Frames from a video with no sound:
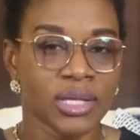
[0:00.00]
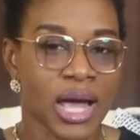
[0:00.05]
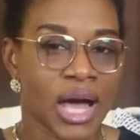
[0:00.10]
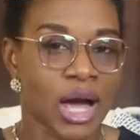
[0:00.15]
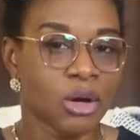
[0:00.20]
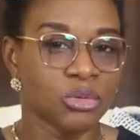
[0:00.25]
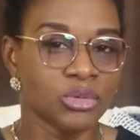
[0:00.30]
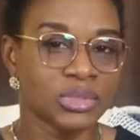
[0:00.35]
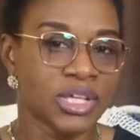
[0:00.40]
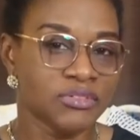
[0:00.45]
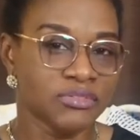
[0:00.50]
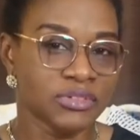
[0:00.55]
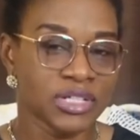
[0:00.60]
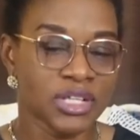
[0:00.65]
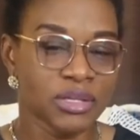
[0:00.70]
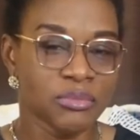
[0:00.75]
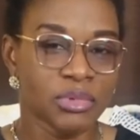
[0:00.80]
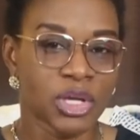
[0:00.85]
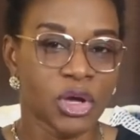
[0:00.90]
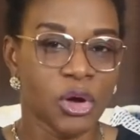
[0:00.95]
I will
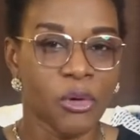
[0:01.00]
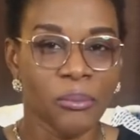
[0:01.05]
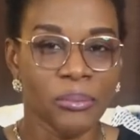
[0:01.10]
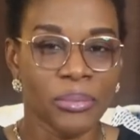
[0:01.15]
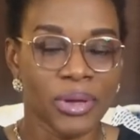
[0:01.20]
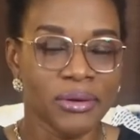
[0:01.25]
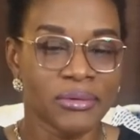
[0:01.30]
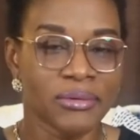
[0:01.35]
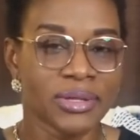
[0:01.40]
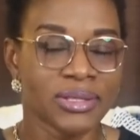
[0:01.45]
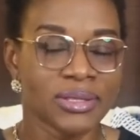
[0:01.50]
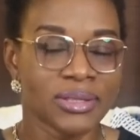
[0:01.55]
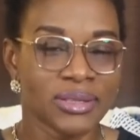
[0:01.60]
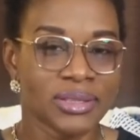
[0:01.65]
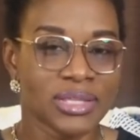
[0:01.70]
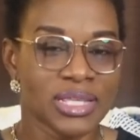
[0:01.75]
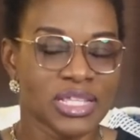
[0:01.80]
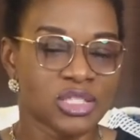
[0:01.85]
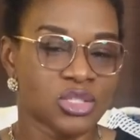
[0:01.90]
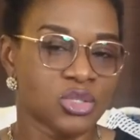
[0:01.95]
definitely be comparing
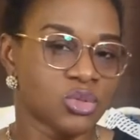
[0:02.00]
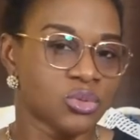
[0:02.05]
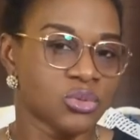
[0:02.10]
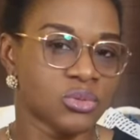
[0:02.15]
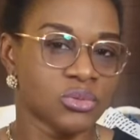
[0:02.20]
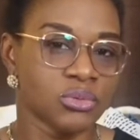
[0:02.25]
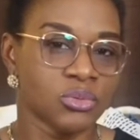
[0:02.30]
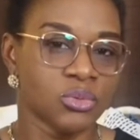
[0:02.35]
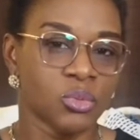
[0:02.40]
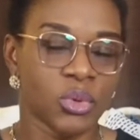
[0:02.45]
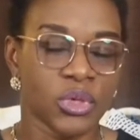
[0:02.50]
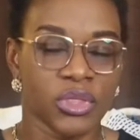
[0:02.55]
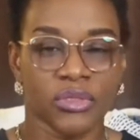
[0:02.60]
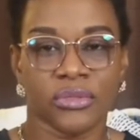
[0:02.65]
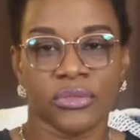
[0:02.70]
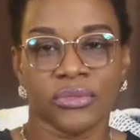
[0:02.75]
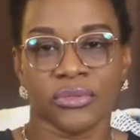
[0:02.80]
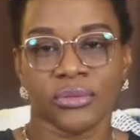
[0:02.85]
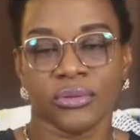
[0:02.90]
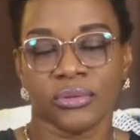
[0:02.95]
this
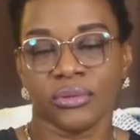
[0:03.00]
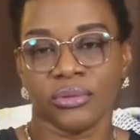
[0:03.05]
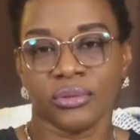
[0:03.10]
with